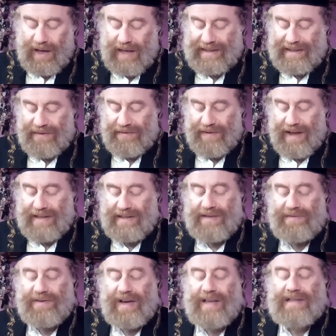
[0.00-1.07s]
as
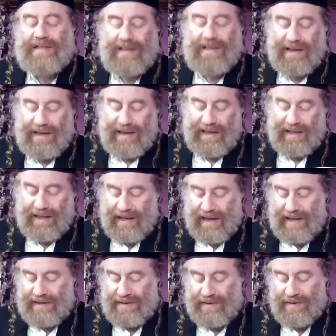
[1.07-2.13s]
defensive as uh, in the
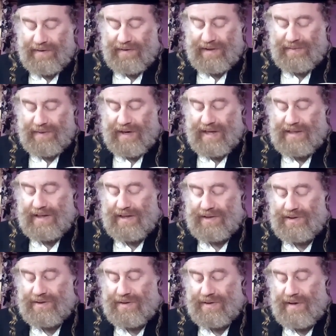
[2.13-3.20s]
case of uh, Shmiras
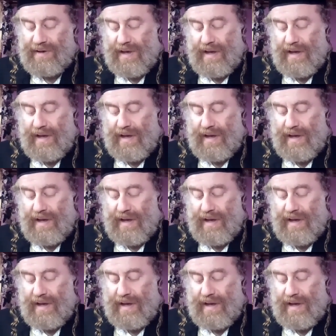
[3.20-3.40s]
Halashon.